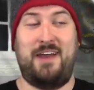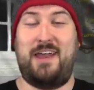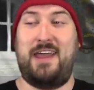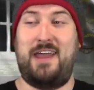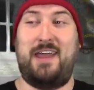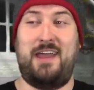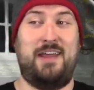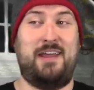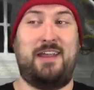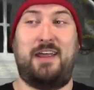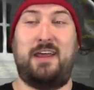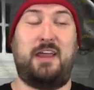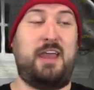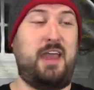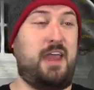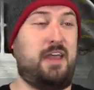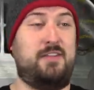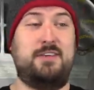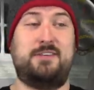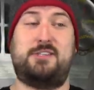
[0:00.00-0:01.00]
and
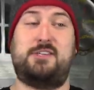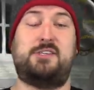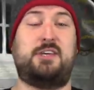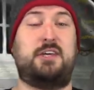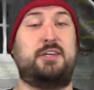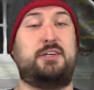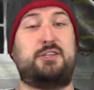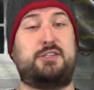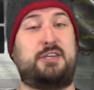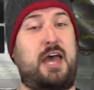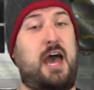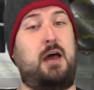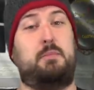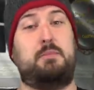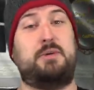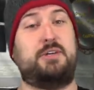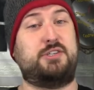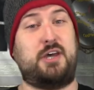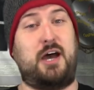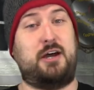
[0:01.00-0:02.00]
again, this is going to
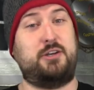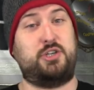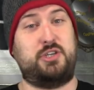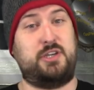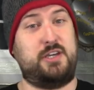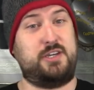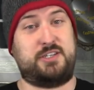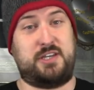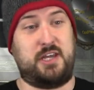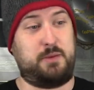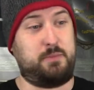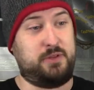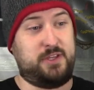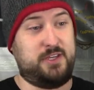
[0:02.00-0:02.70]
sound misogynistic,